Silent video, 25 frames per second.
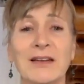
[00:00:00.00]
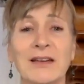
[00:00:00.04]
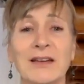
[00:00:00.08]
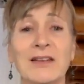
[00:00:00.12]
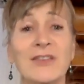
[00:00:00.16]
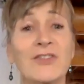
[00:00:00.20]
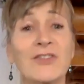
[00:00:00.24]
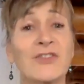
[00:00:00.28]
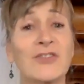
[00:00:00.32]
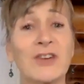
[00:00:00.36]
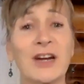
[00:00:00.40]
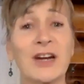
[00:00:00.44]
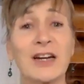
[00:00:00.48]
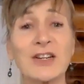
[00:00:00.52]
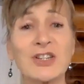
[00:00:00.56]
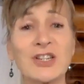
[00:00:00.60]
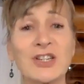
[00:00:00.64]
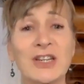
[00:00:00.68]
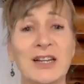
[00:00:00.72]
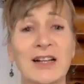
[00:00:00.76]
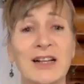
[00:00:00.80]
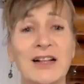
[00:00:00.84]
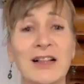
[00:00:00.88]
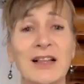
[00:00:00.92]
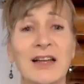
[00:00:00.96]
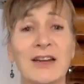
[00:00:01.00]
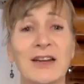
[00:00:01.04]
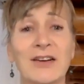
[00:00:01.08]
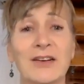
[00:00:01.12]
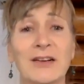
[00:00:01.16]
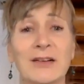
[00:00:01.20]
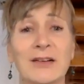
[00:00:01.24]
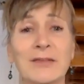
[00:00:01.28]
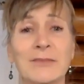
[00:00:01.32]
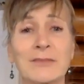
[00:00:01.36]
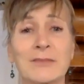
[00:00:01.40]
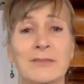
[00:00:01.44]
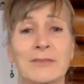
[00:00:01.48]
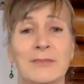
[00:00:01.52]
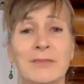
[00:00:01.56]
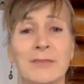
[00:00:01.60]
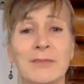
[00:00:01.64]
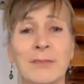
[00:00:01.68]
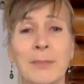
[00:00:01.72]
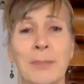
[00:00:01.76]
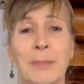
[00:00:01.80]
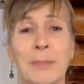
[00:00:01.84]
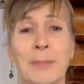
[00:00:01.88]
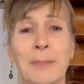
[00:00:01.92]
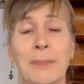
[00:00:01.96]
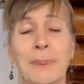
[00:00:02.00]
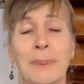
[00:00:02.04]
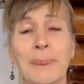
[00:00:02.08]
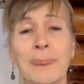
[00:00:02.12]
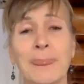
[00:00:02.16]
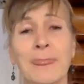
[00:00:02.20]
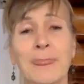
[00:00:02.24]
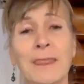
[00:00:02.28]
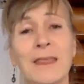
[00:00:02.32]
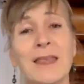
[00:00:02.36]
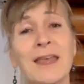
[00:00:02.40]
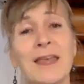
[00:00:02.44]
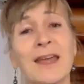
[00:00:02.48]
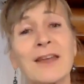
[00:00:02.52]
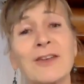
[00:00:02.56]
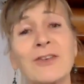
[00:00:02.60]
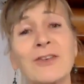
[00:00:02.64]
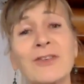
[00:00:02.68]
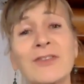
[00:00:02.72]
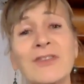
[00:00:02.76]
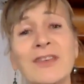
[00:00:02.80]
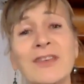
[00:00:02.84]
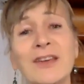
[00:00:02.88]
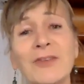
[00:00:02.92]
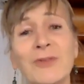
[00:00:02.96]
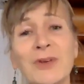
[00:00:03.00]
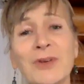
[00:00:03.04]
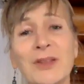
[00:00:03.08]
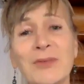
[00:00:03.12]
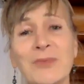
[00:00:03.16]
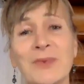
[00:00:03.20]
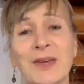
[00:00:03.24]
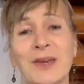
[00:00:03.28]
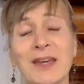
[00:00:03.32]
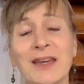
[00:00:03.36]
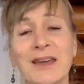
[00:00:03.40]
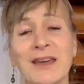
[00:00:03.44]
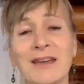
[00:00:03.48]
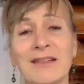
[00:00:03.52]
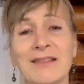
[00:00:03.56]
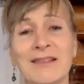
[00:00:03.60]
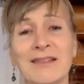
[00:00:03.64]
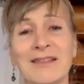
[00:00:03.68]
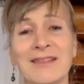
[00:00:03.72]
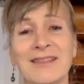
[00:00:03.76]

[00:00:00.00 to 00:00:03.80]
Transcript: distraction and clutter? Can you sit with me?